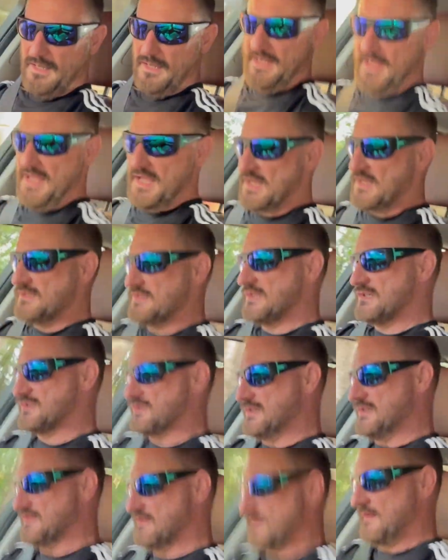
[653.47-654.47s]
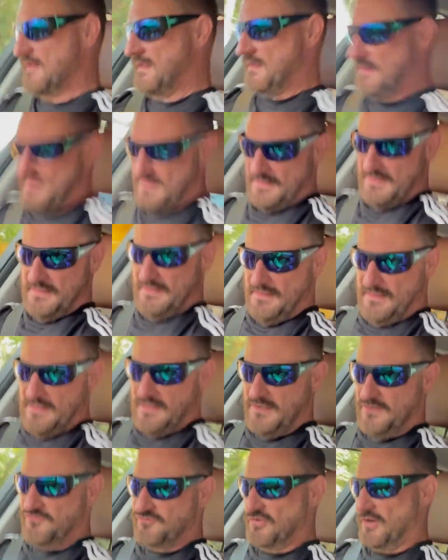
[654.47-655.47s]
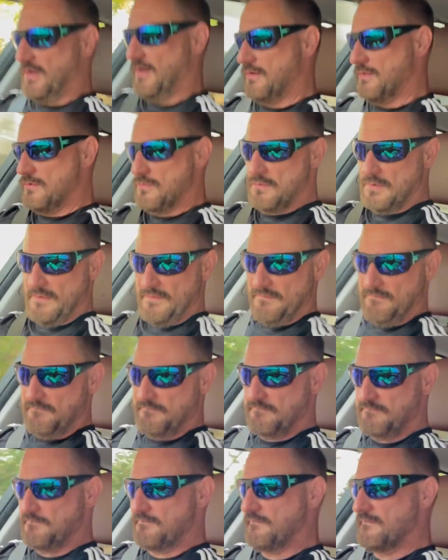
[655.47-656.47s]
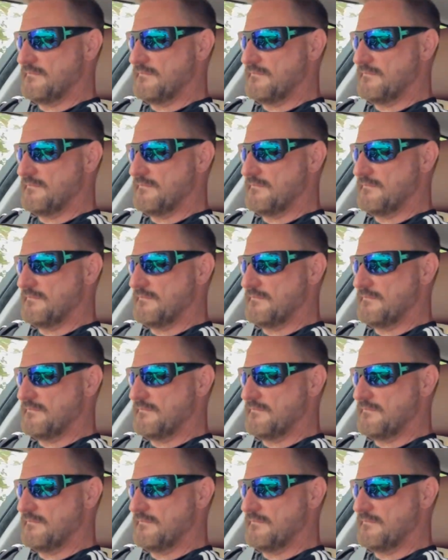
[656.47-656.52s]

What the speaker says: air conditioning control and